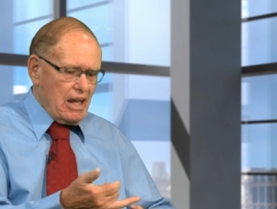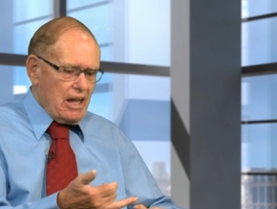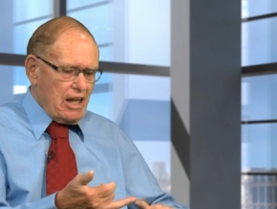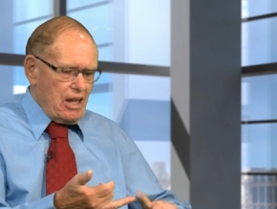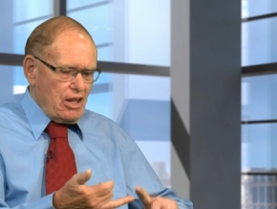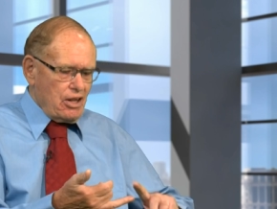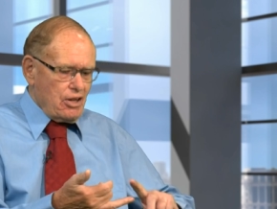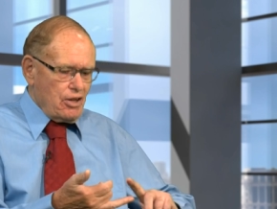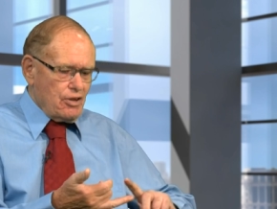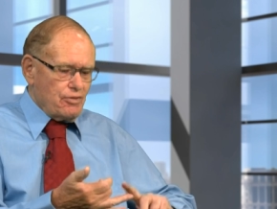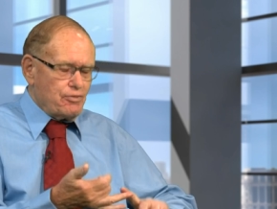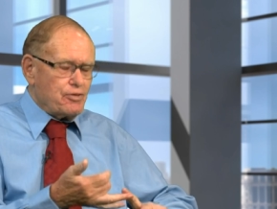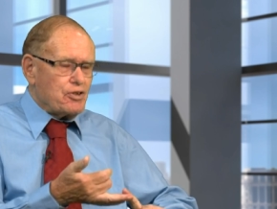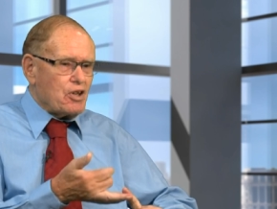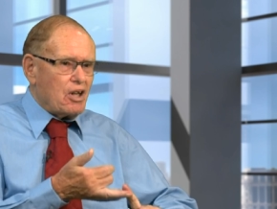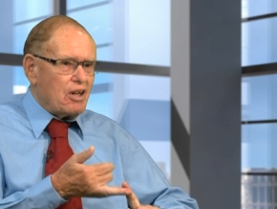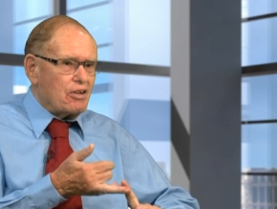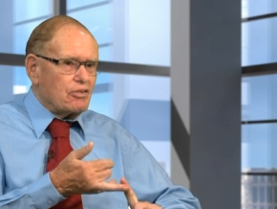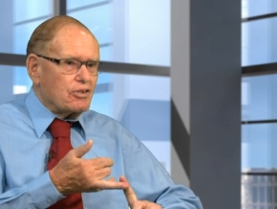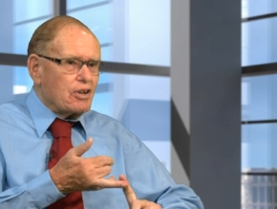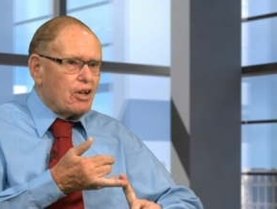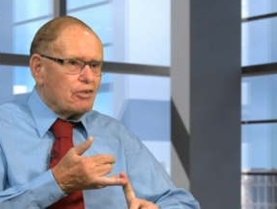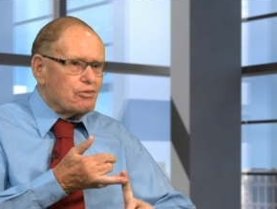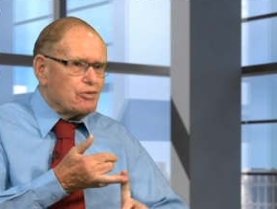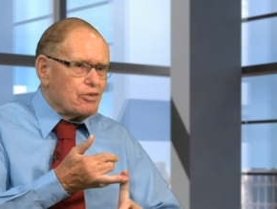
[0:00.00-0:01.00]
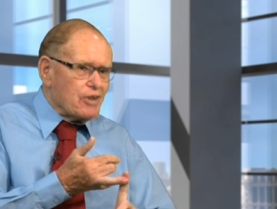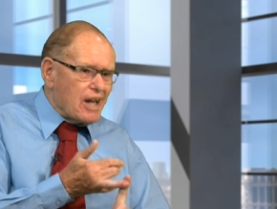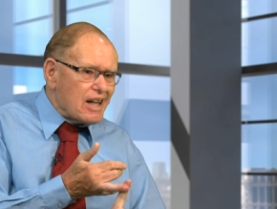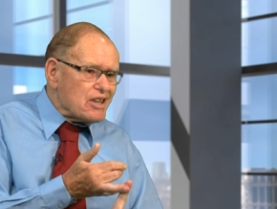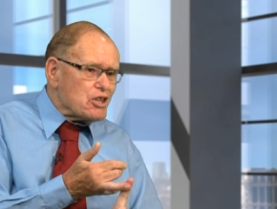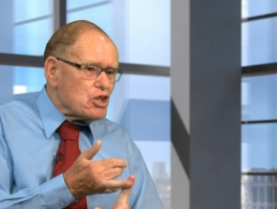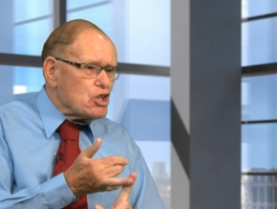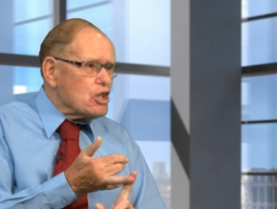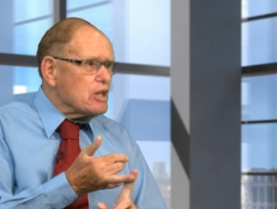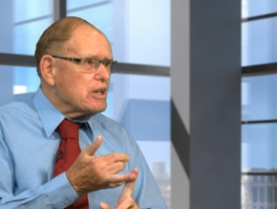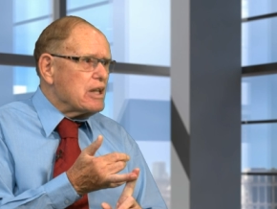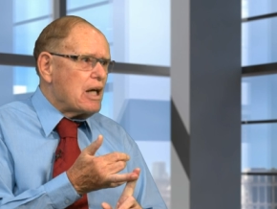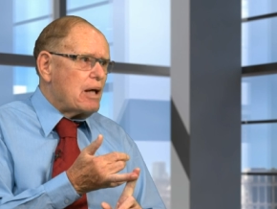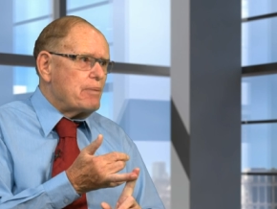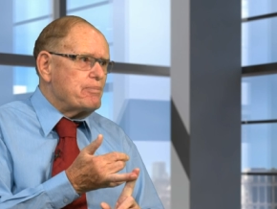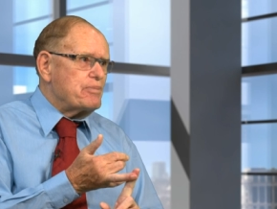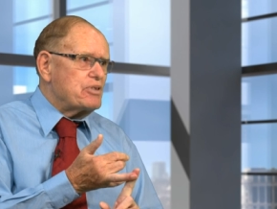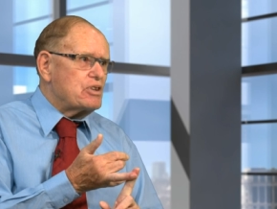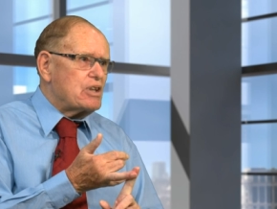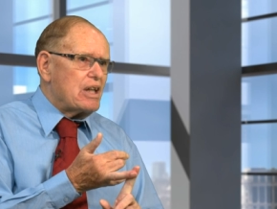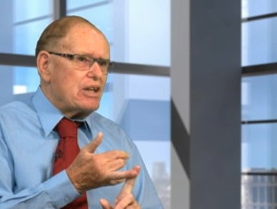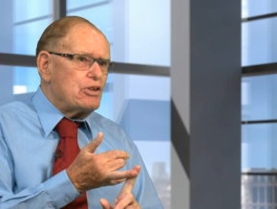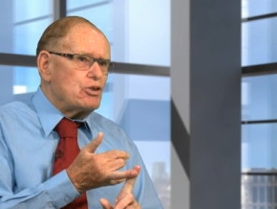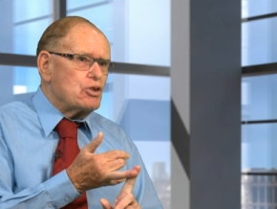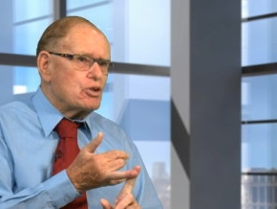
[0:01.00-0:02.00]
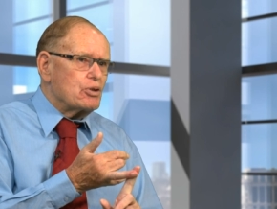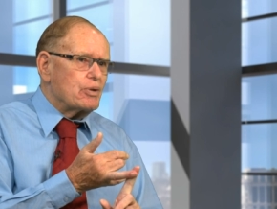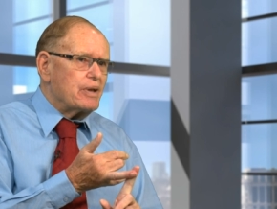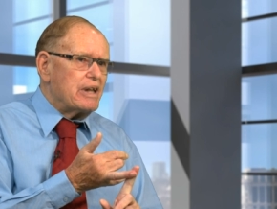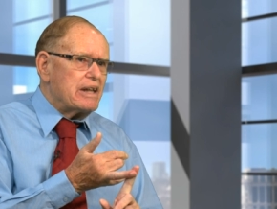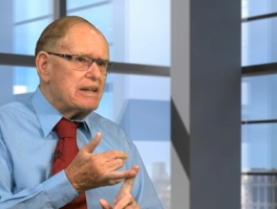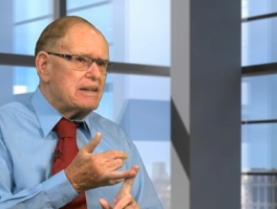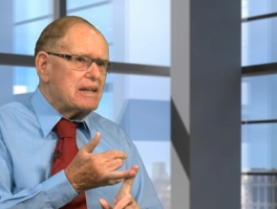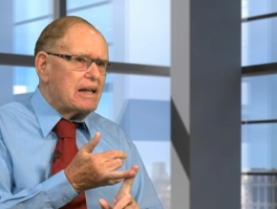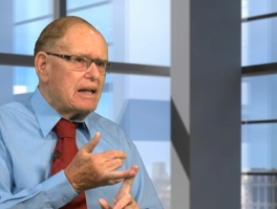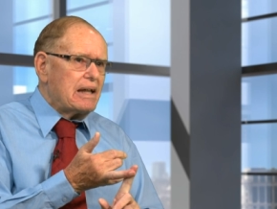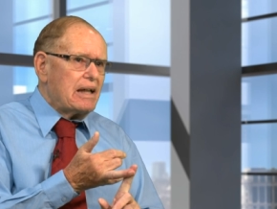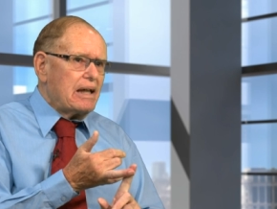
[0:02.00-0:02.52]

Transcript: you've got Russia comes into it,